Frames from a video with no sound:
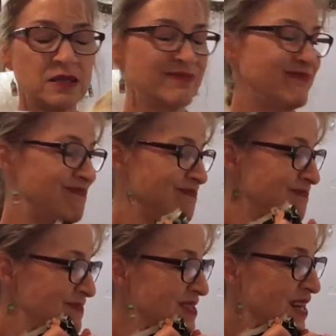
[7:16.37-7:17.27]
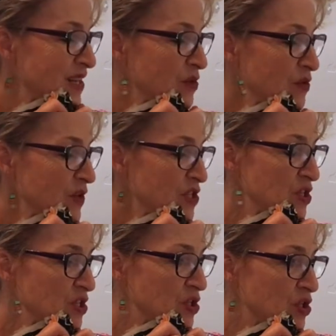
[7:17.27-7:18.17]
I don't know if I should
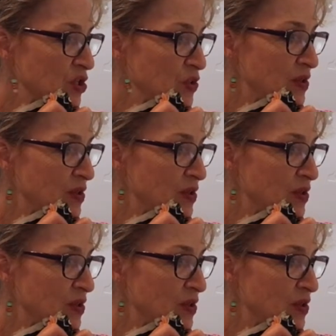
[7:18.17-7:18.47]
include